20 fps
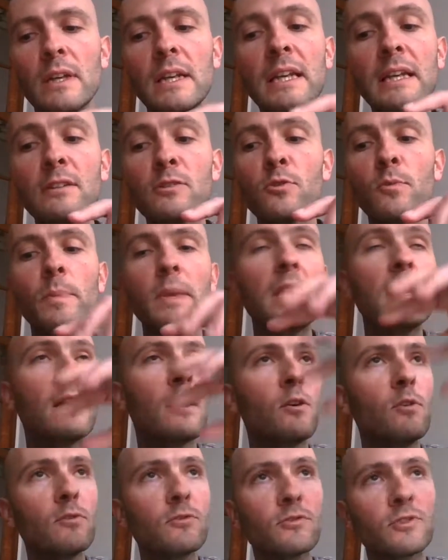So there
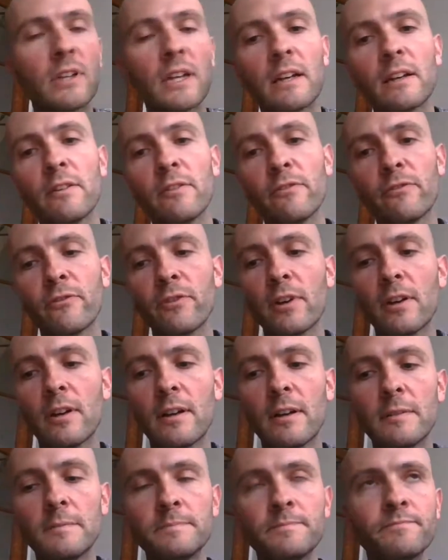would need to be a whole
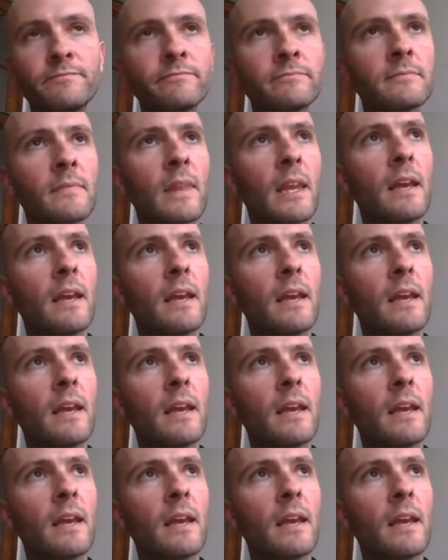set of